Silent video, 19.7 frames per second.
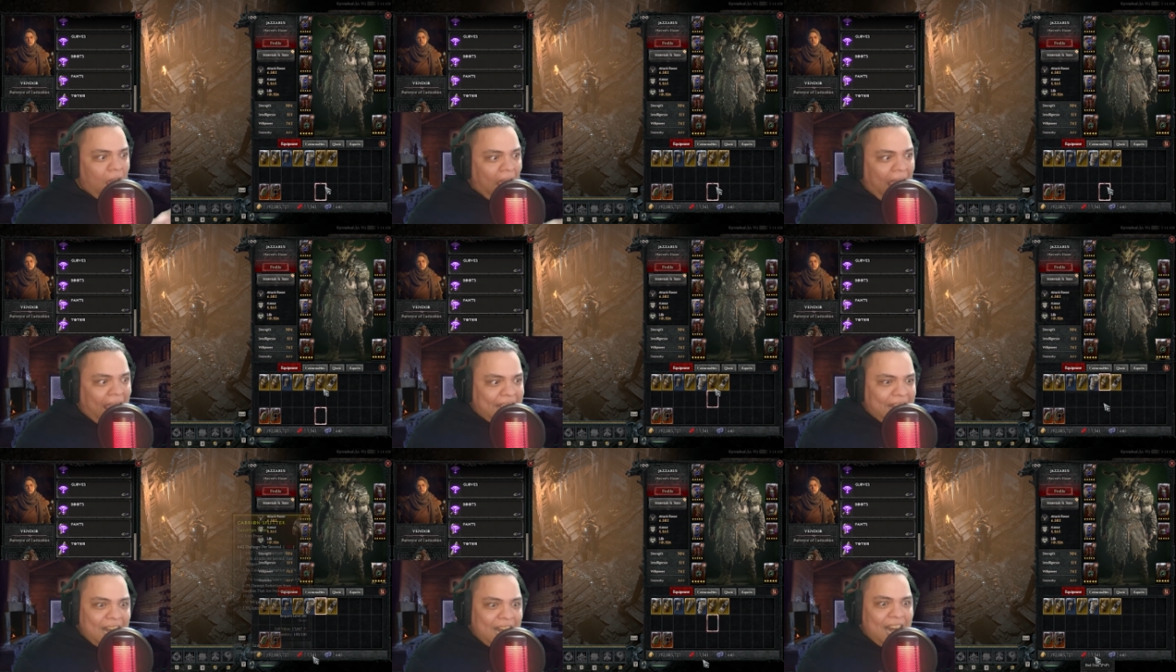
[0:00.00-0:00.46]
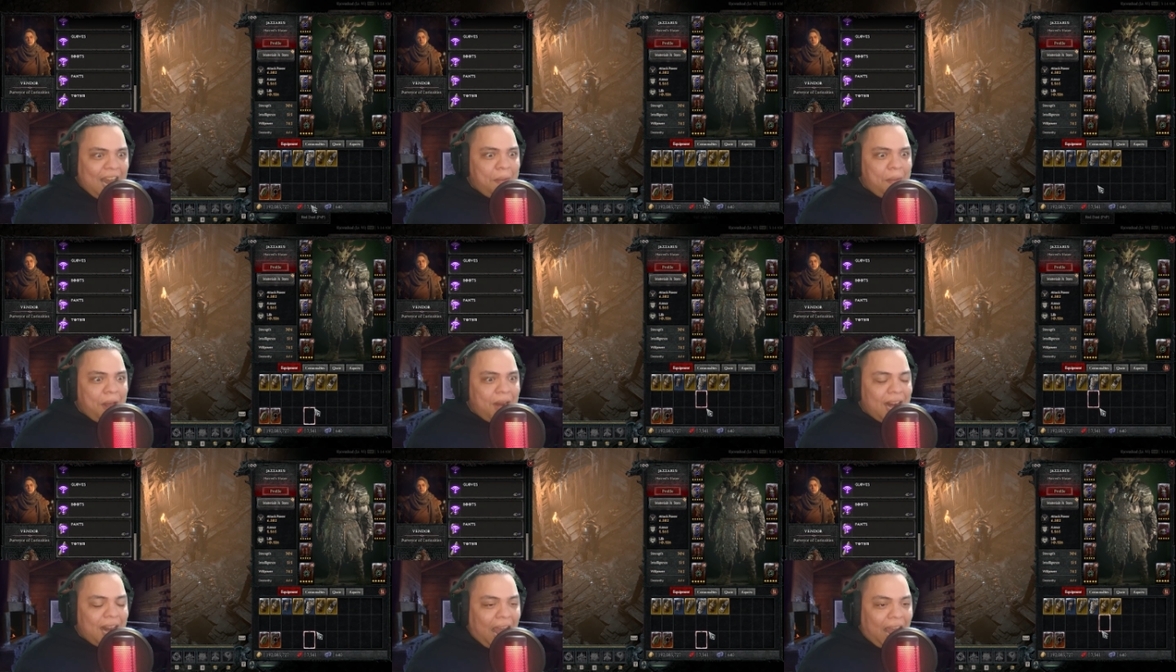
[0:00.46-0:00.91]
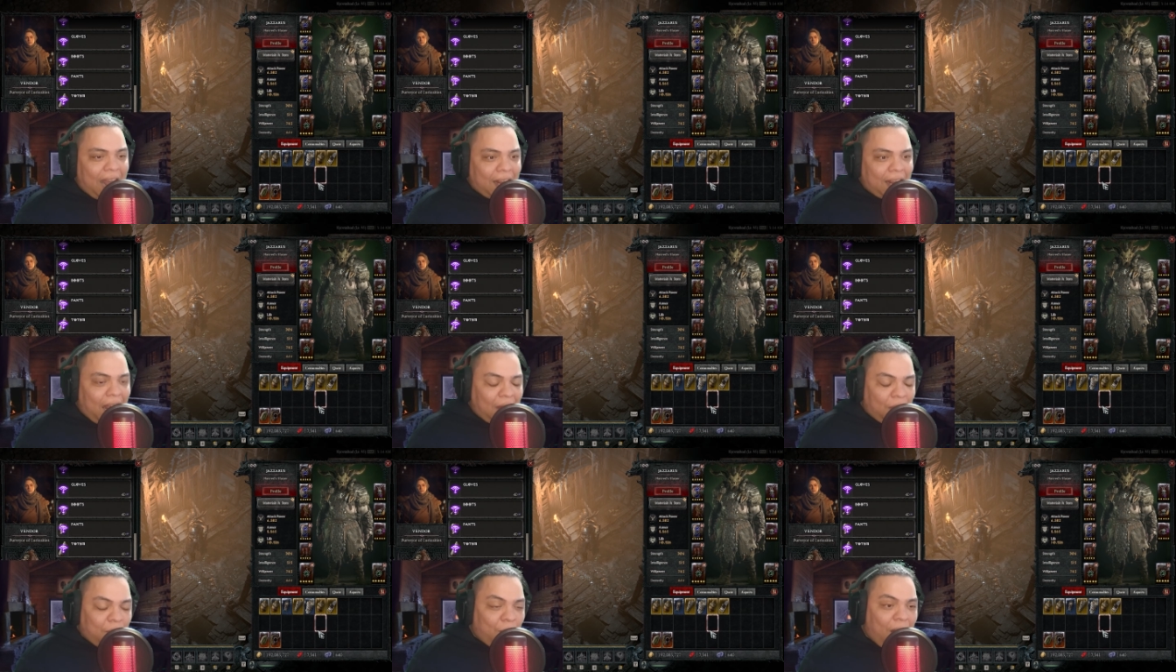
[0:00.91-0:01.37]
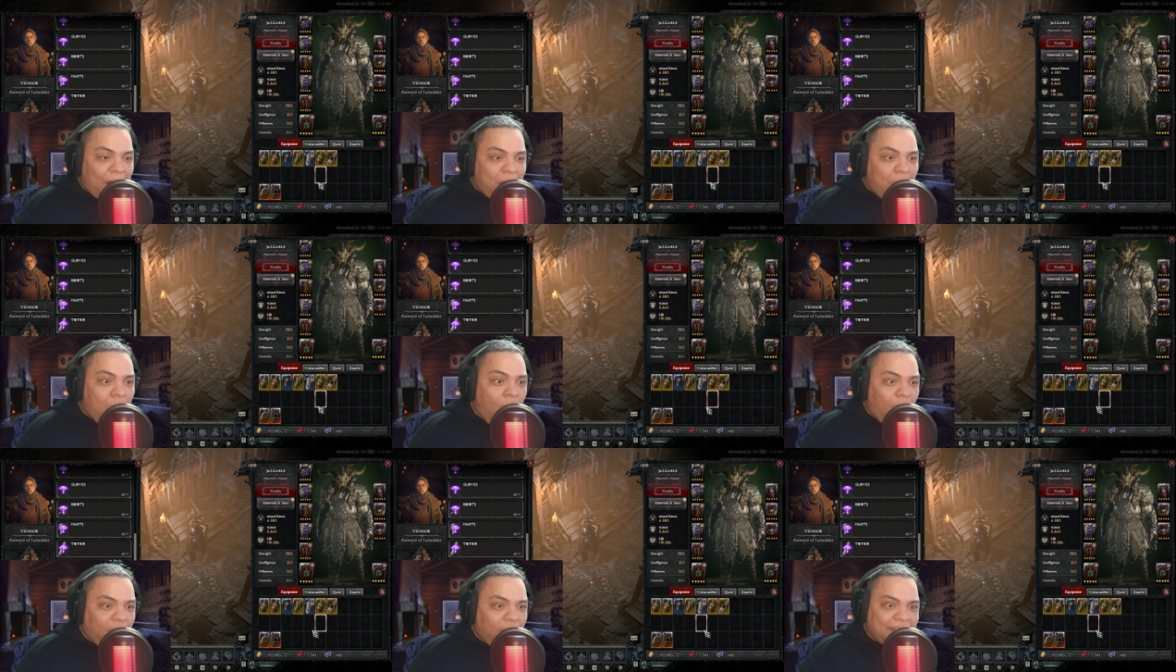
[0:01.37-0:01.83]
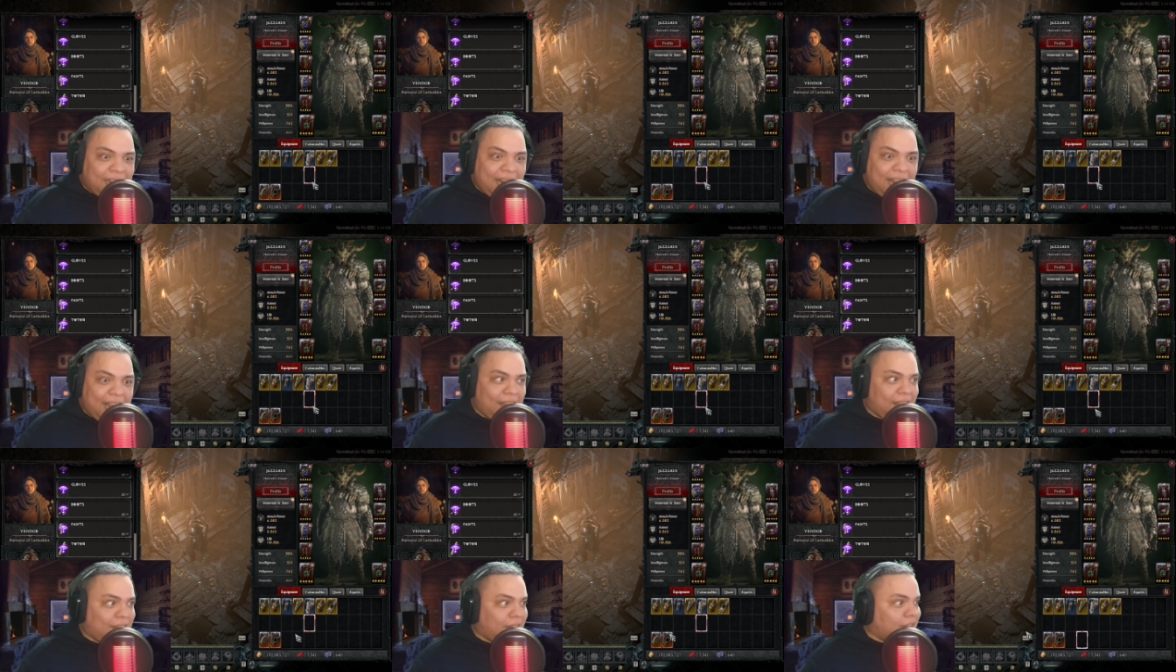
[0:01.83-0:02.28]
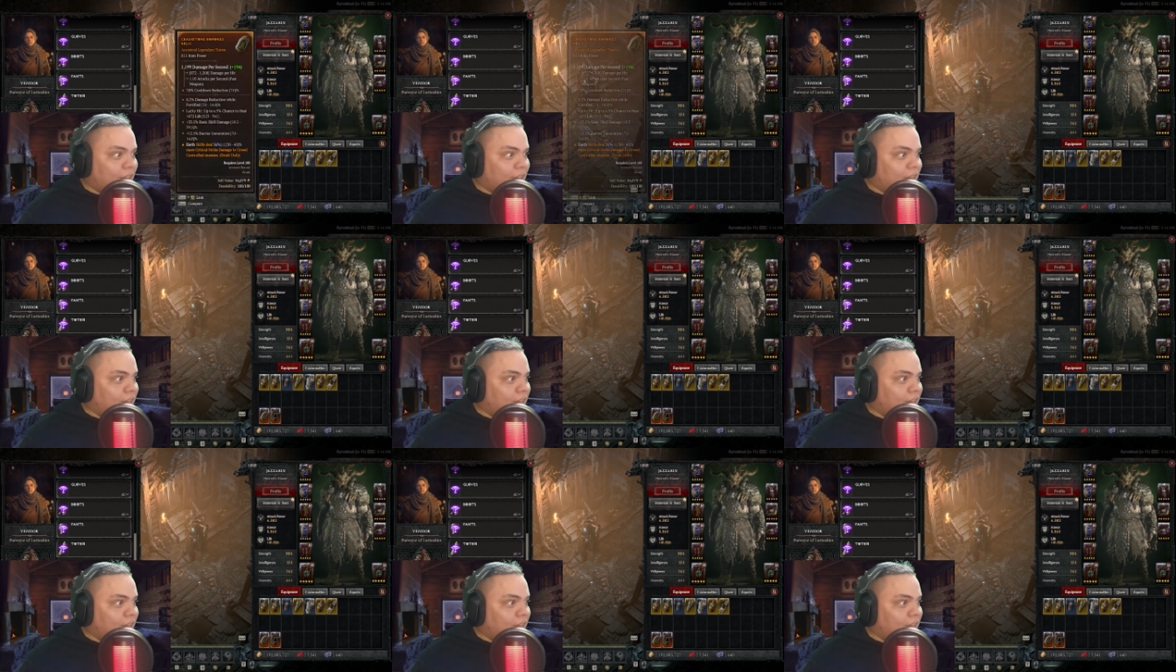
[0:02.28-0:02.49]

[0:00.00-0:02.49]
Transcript: I am level one hundred.